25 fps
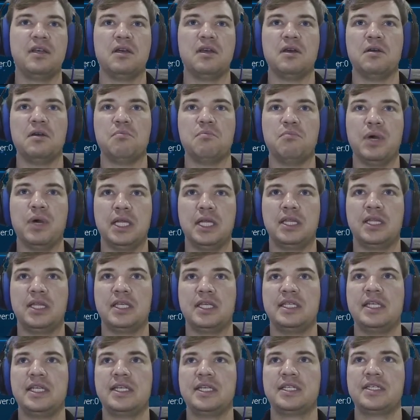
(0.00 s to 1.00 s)
but the
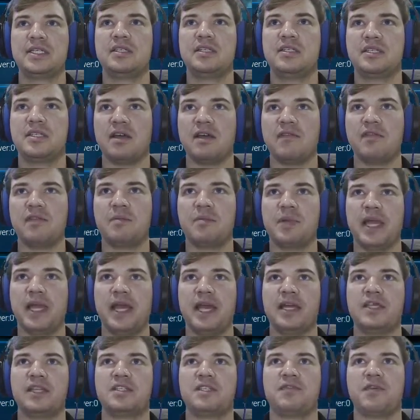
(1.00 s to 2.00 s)
distance of the
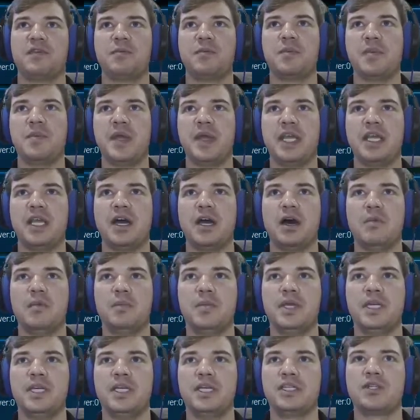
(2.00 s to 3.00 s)
planets from the main hub
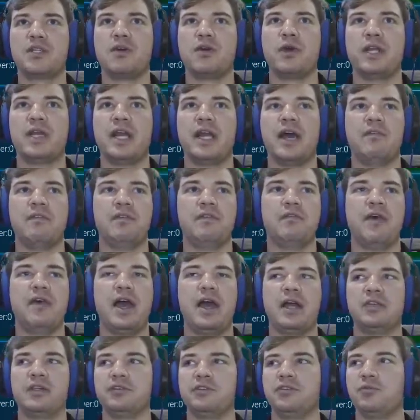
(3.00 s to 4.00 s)
is going to have a
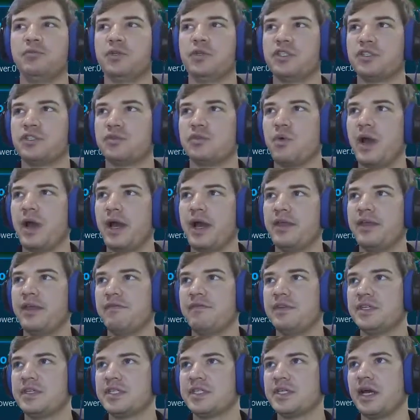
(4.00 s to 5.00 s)
factor, which is why they've
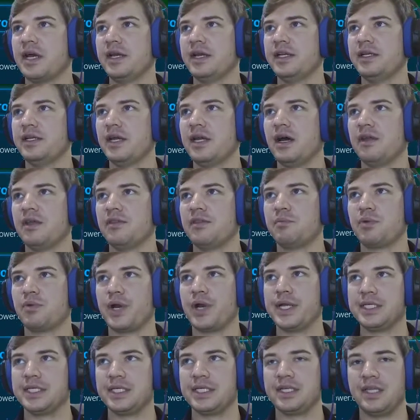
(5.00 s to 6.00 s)
decided on the
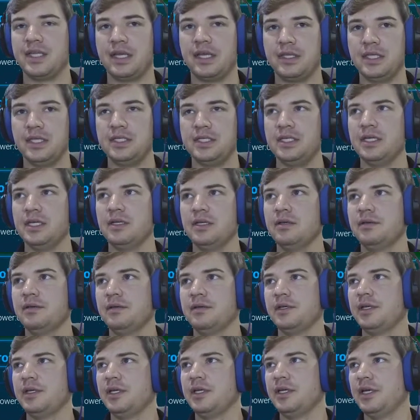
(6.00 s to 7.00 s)
pricing that they did.
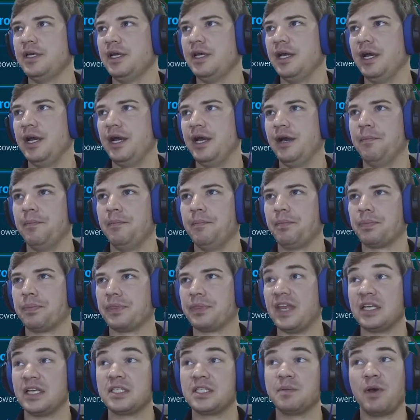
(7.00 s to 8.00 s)

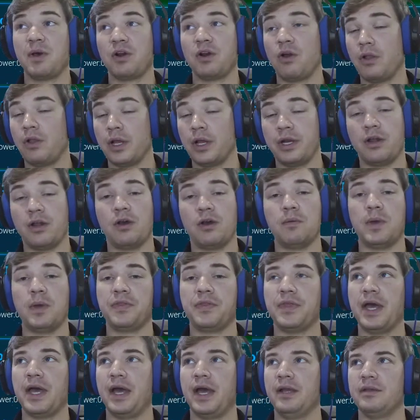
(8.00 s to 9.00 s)
That's about all I know about
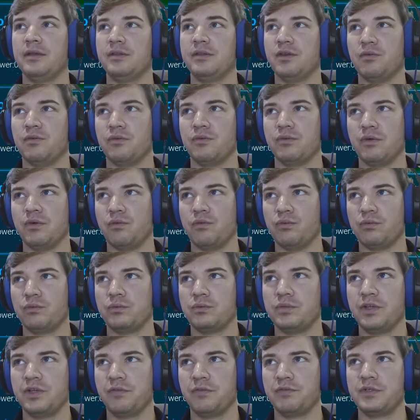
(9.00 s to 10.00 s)
that. There were
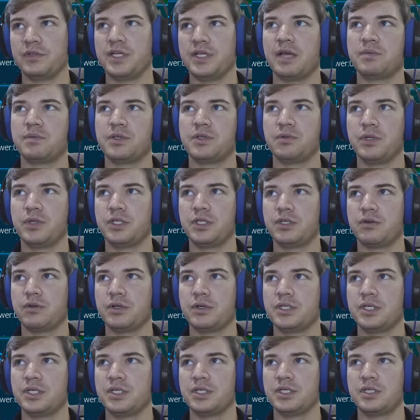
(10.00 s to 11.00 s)
different types of
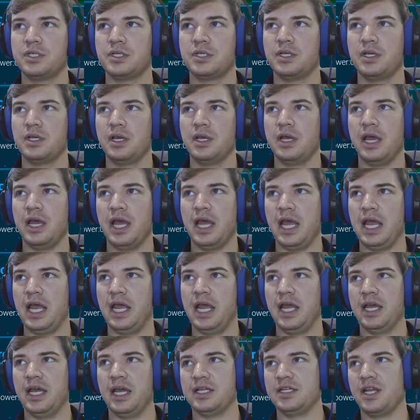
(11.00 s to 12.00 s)
resources,
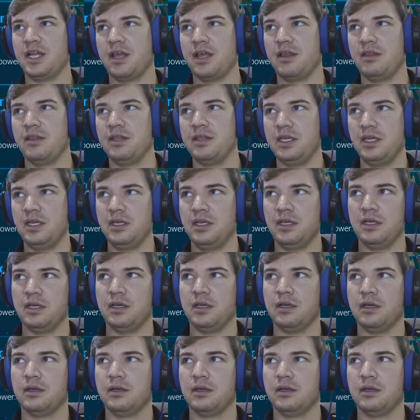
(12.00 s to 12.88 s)
and the